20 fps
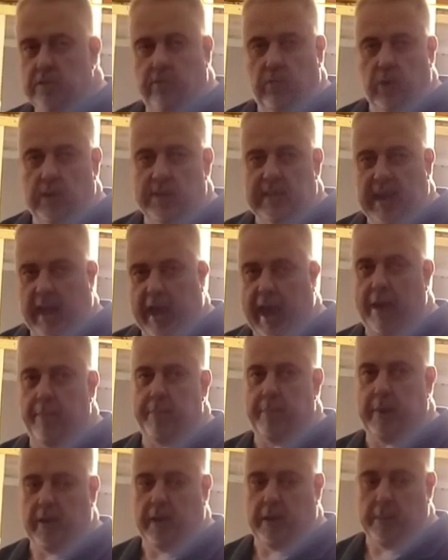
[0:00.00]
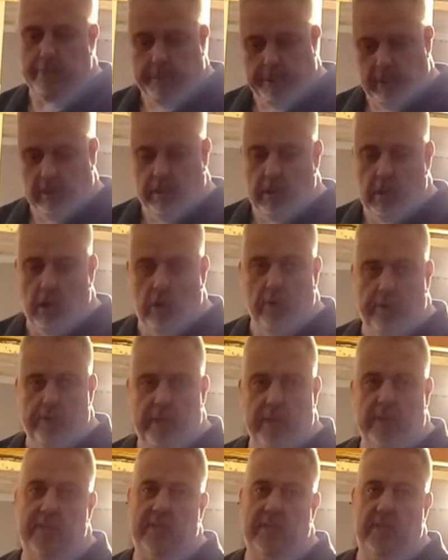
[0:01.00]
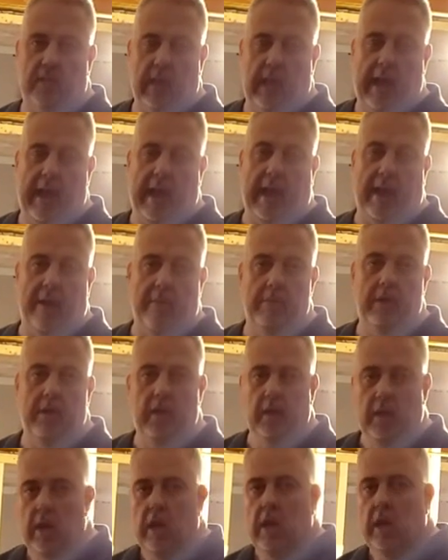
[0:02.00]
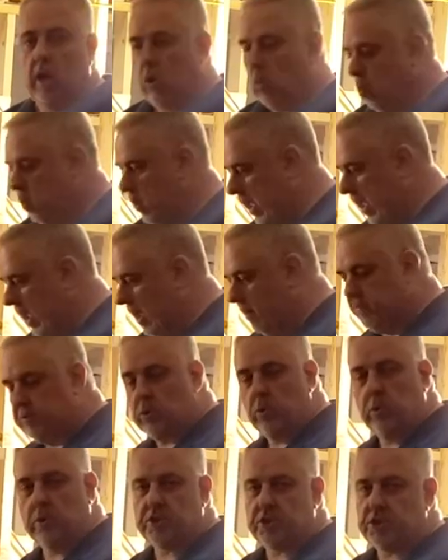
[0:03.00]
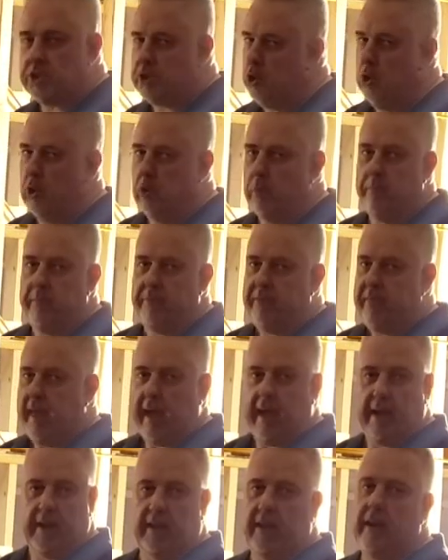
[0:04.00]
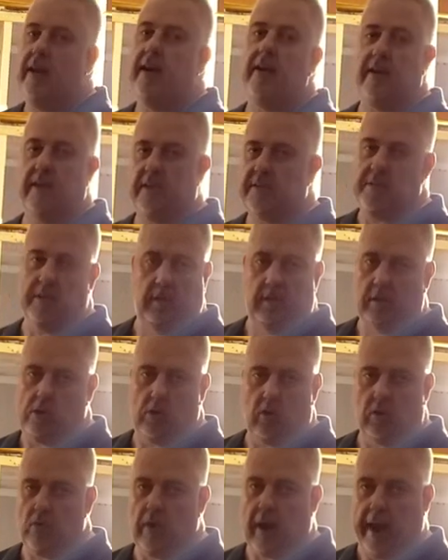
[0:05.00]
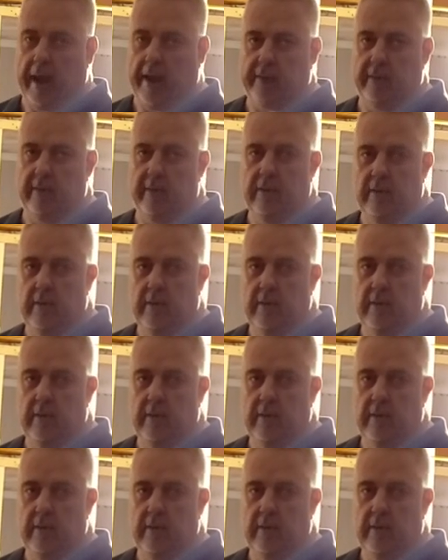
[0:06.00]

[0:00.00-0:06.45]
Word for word: of what's happening below this slab, we have to assume that it isn't correct.